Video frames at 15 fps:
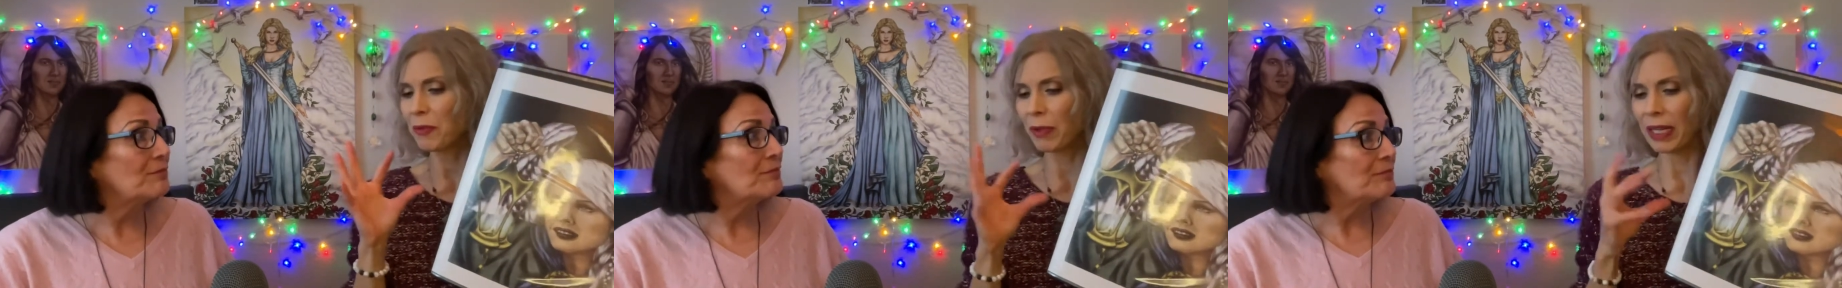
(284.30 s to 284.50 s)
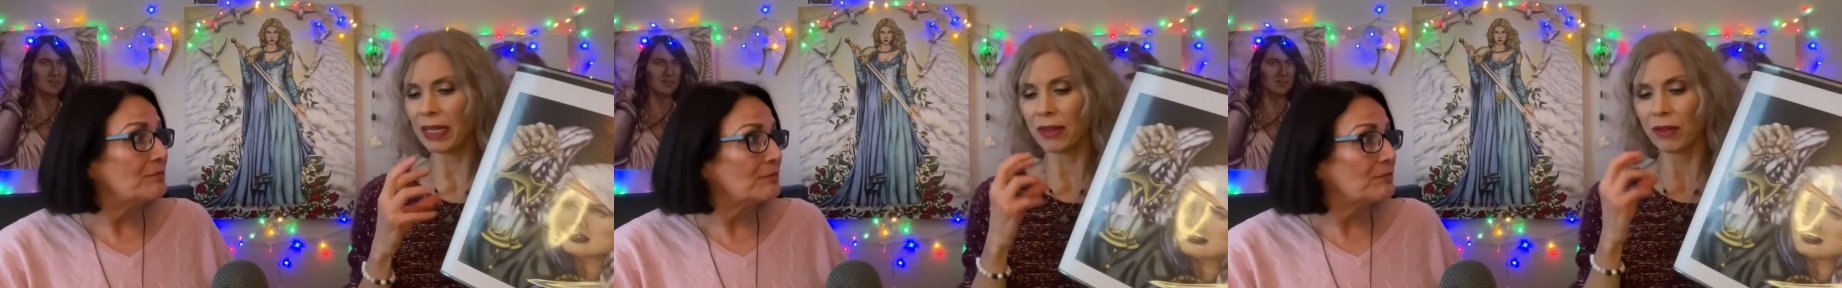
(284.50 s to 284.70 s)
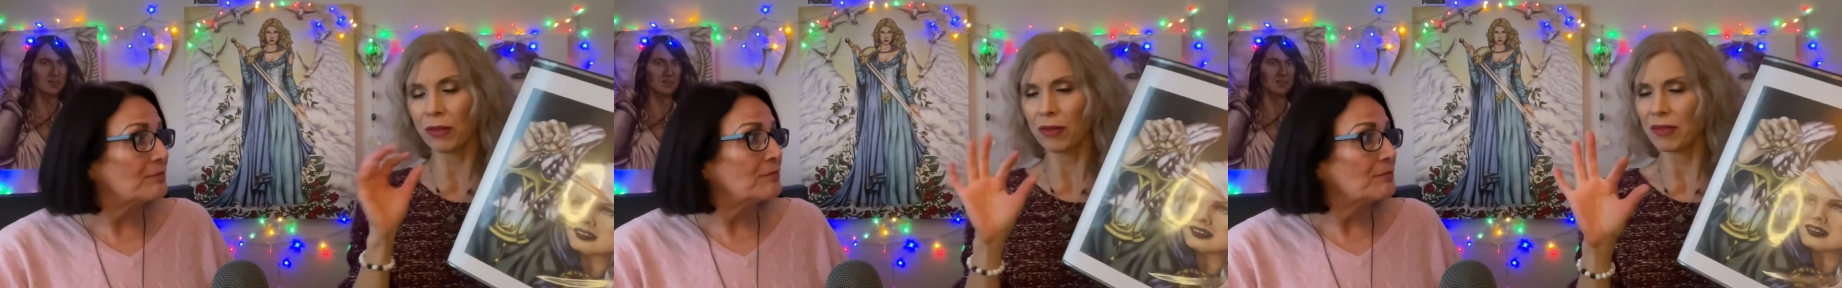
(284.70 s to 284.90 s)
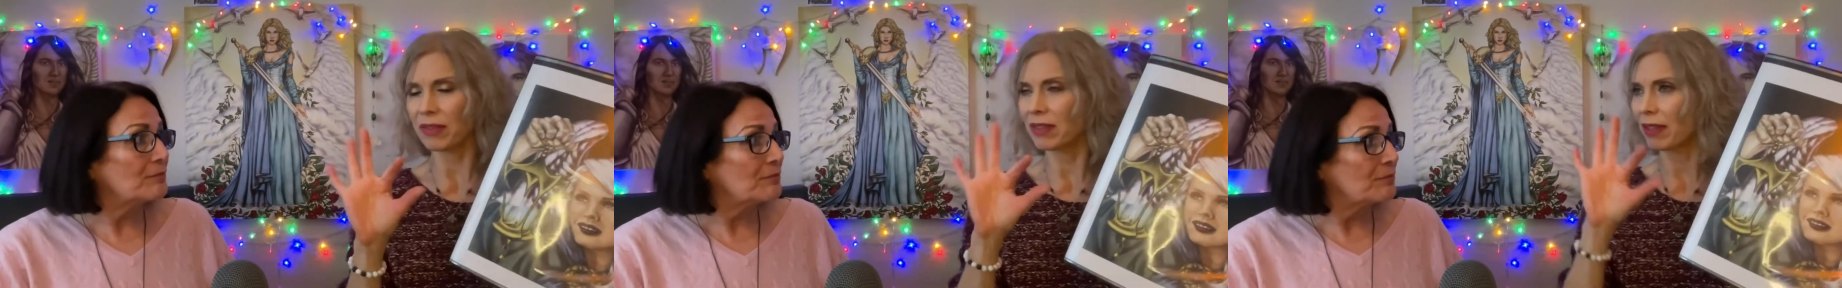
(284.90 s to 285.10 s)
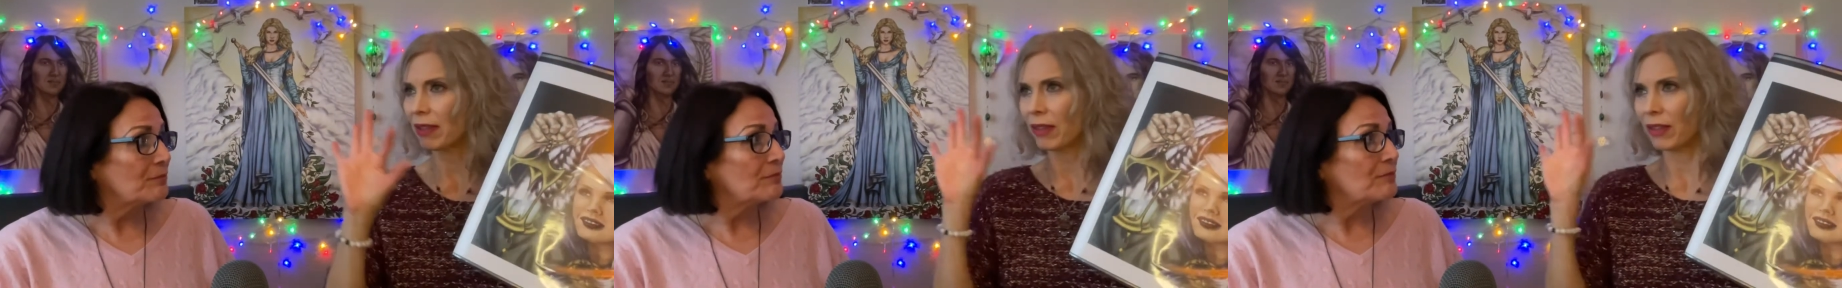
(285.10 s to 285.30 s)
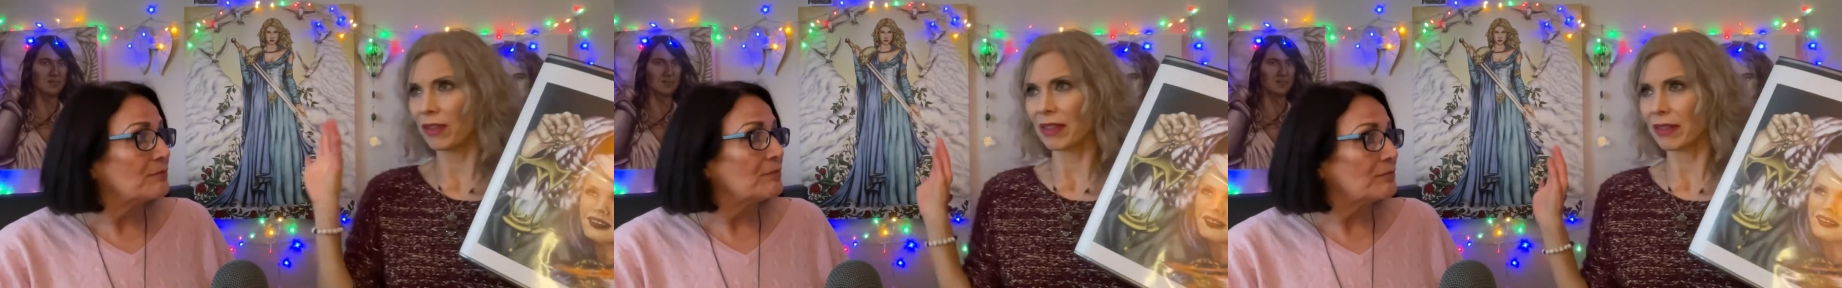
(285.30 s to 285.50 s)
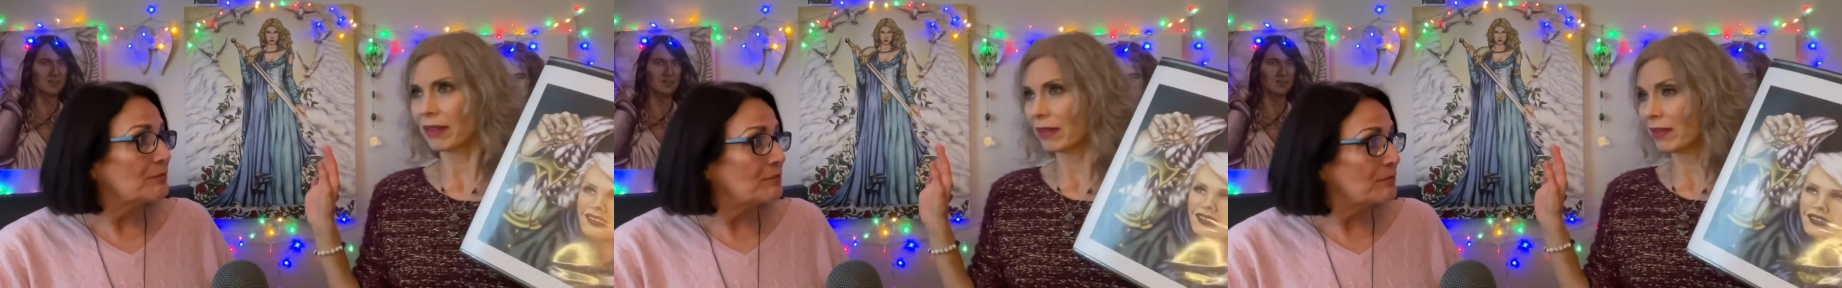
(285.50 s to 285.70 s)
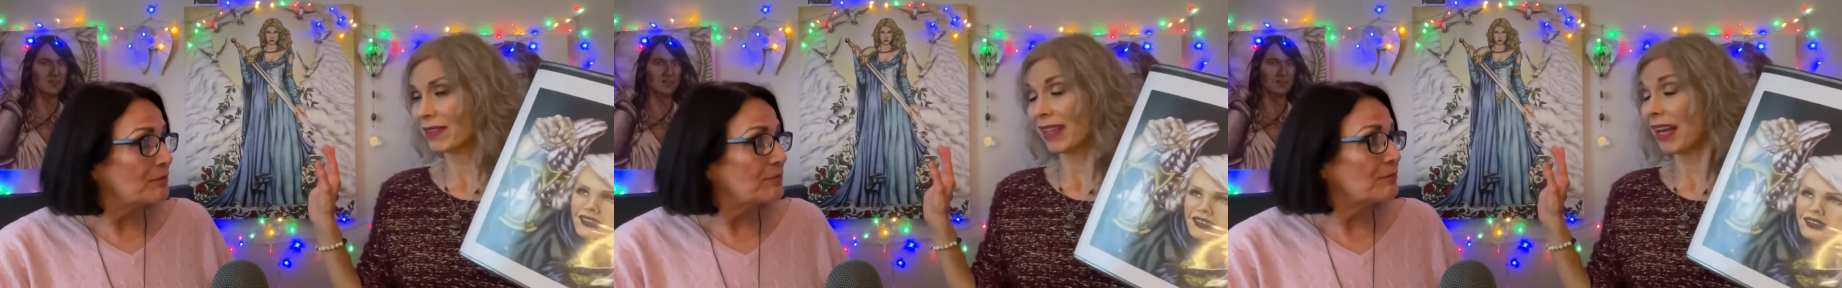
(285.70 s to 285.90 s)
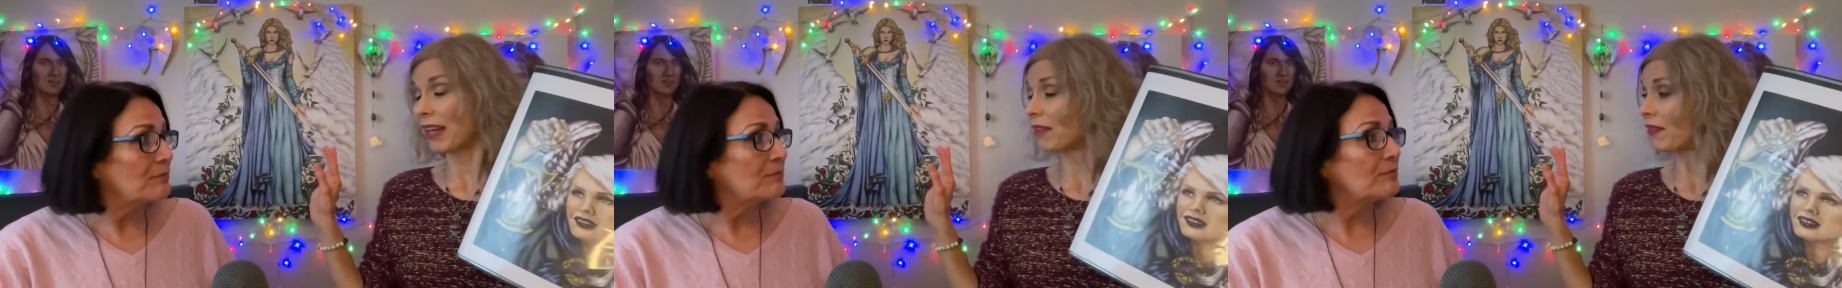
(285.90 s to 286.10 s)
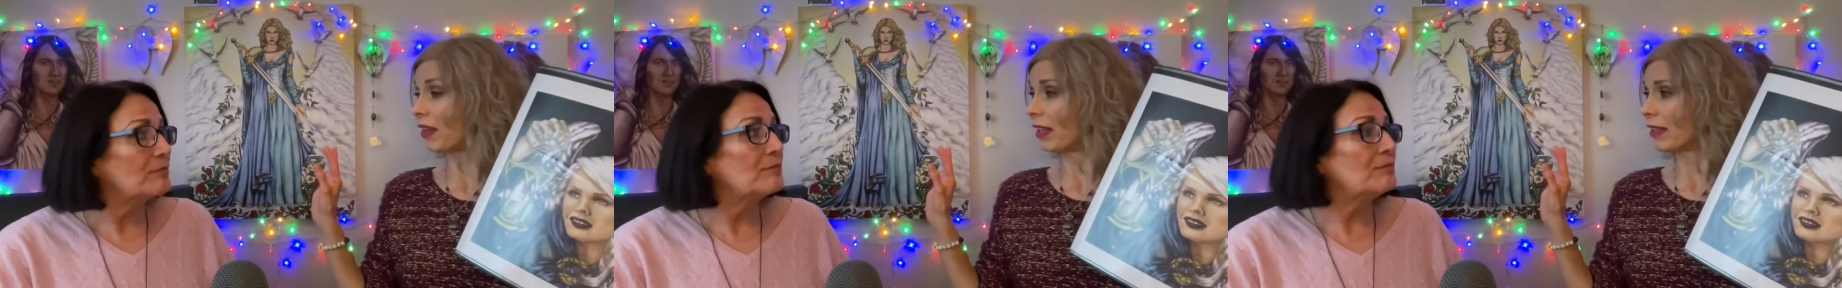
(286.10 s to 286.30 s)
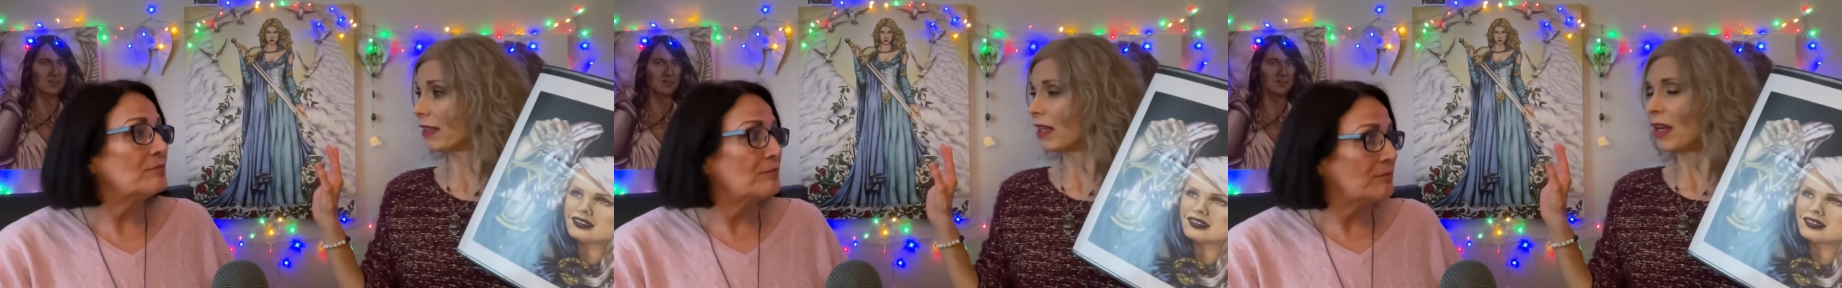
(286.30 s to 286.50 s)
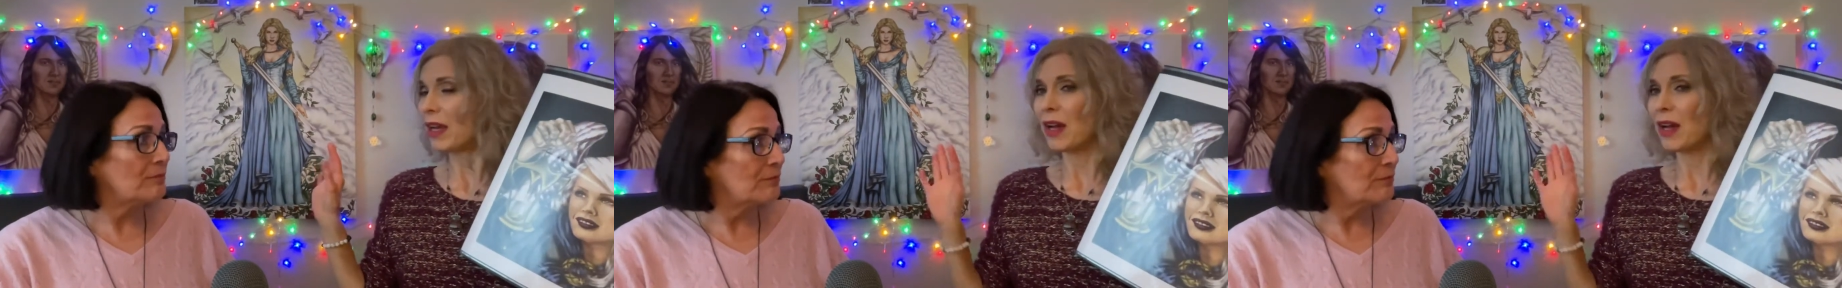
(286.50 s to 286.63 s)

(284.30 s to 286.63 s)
Speaker 1: we lose a little sight of it, mm-hmm.